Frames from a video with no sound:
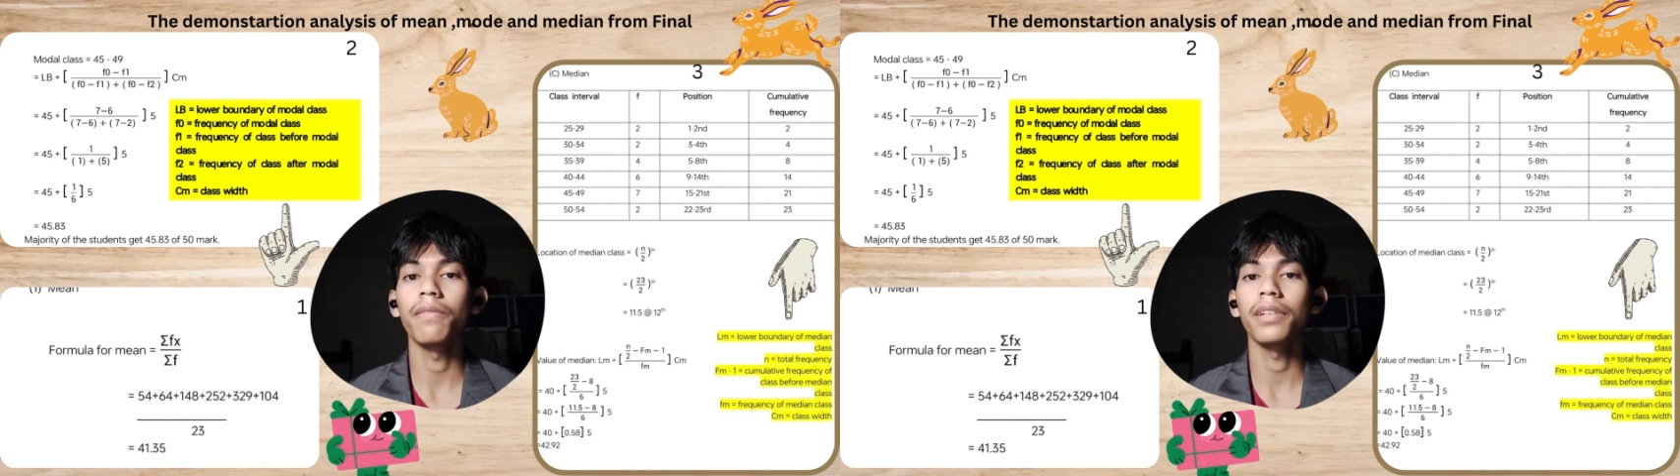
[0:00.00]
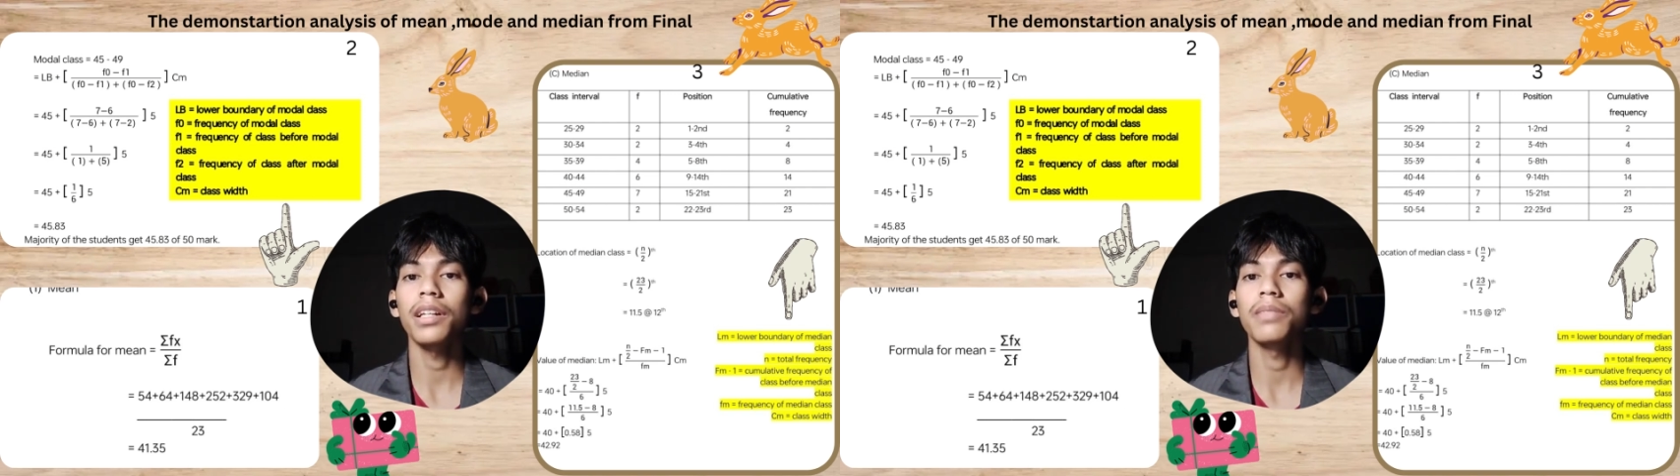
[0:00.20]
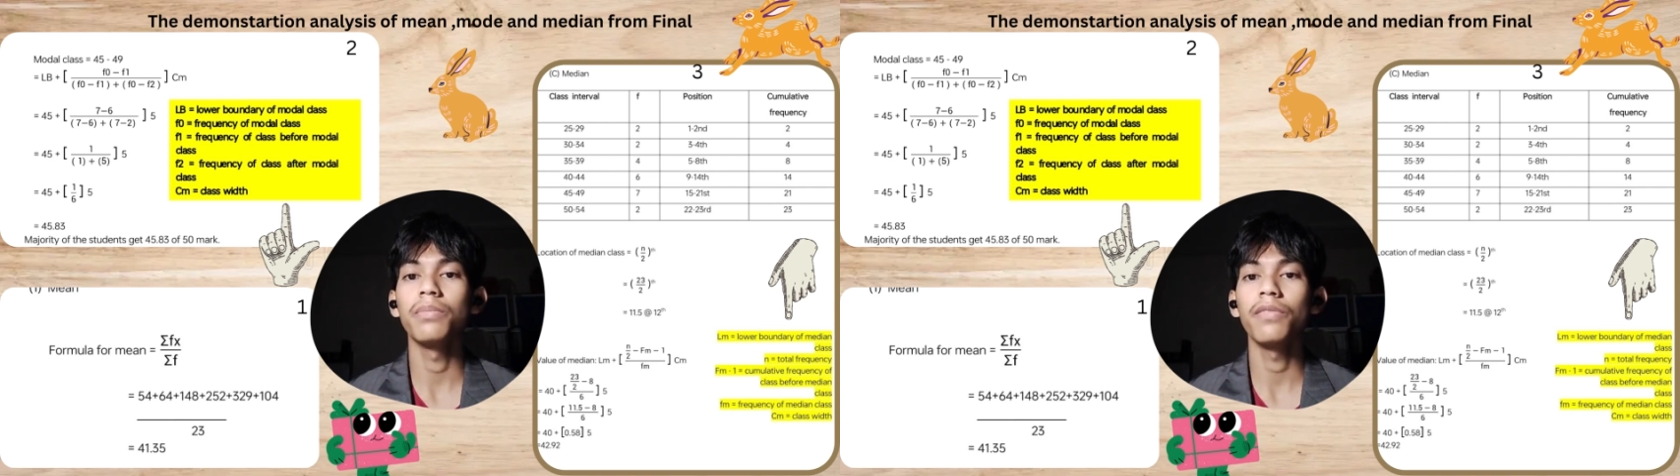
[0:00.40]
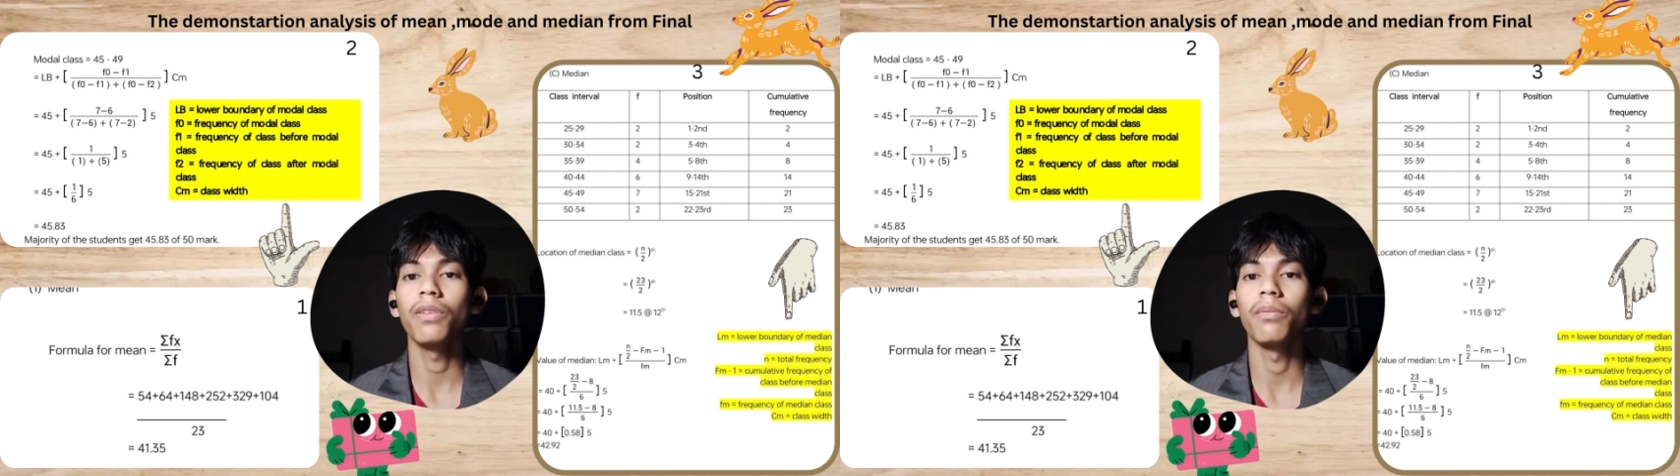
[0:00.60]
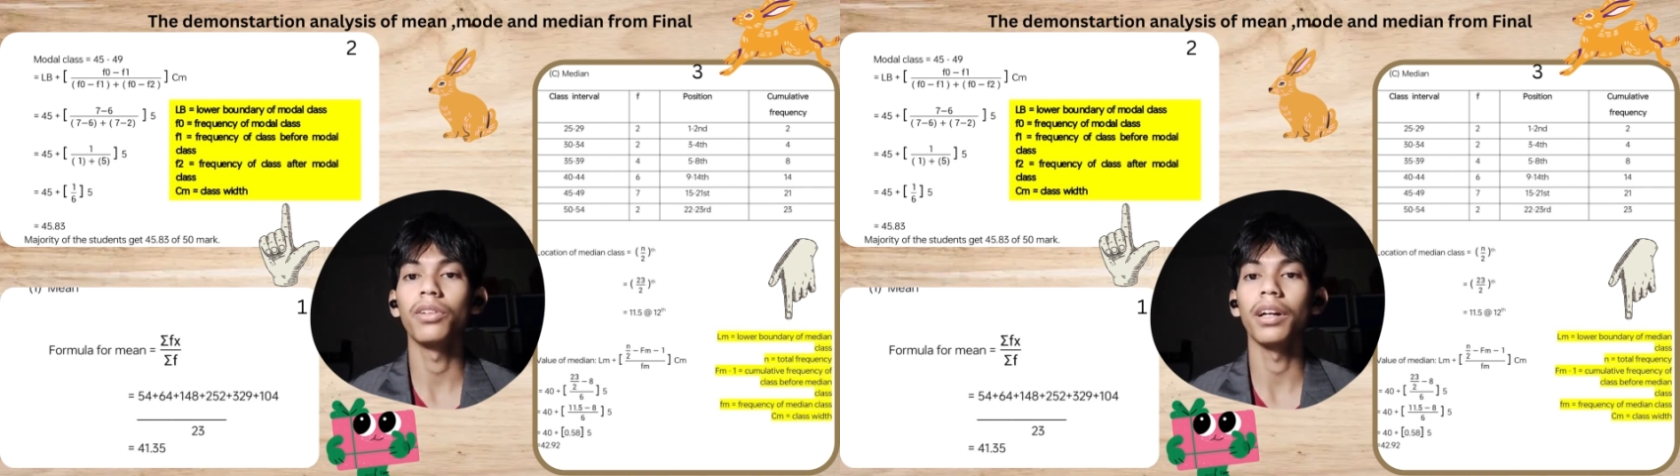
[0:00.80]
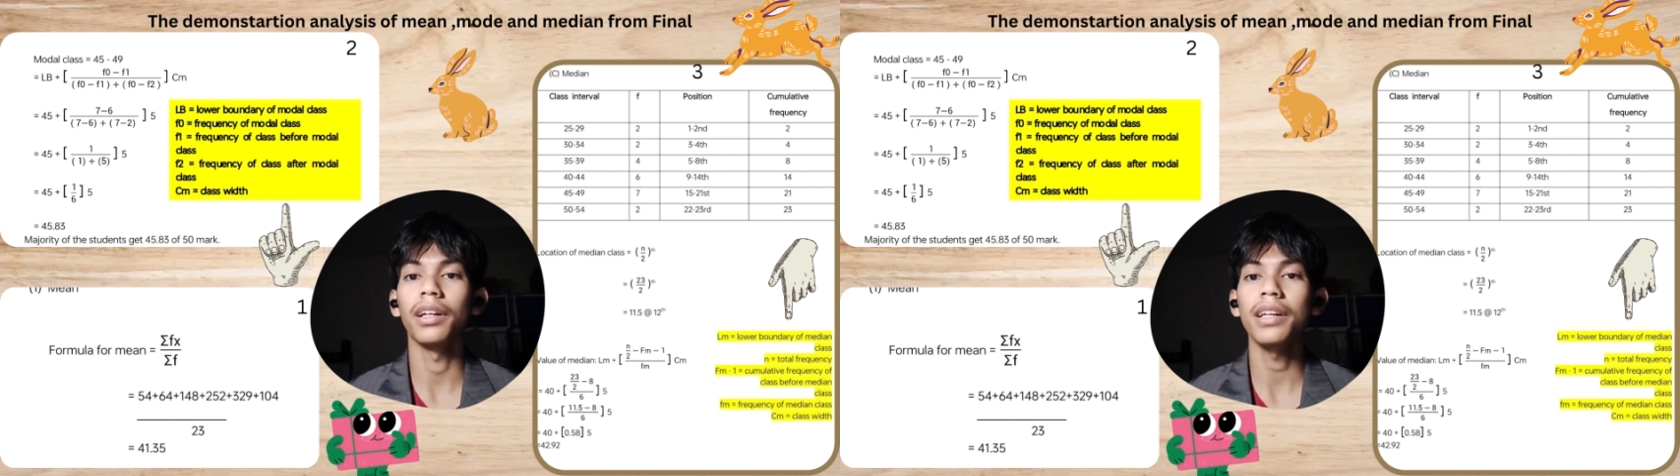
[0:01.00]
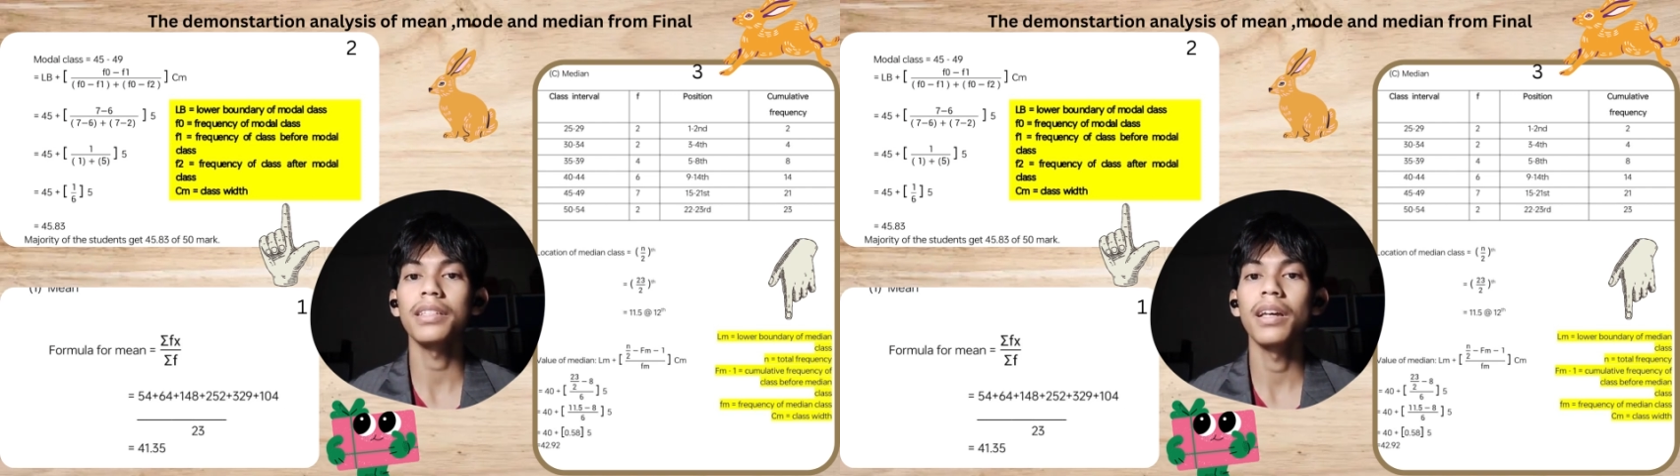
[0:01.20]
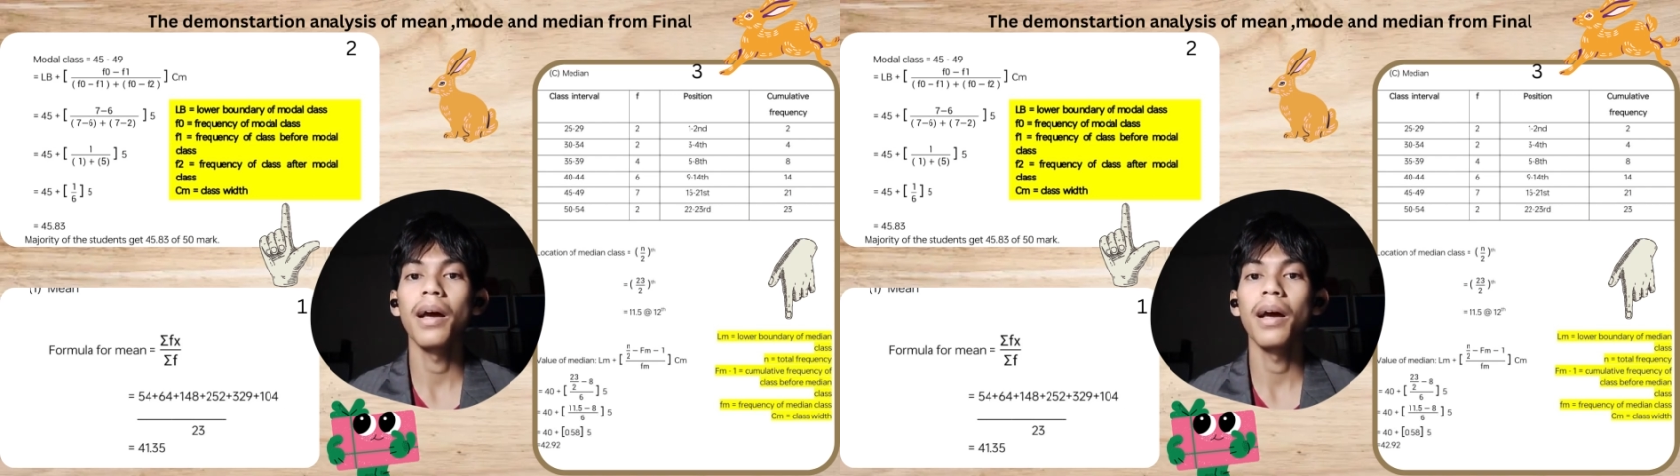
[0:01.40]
class before modal class,